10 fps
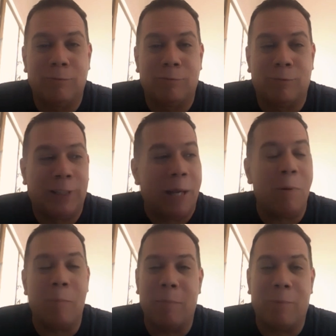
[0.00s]
Same
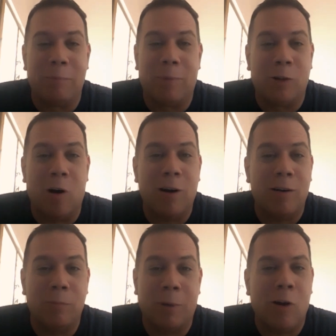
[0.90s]
with my
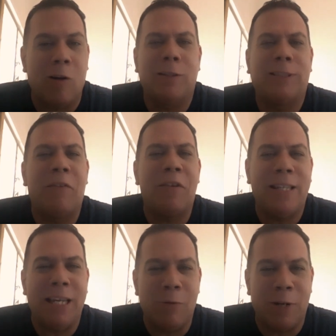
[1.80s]
daughter. My daughter was 17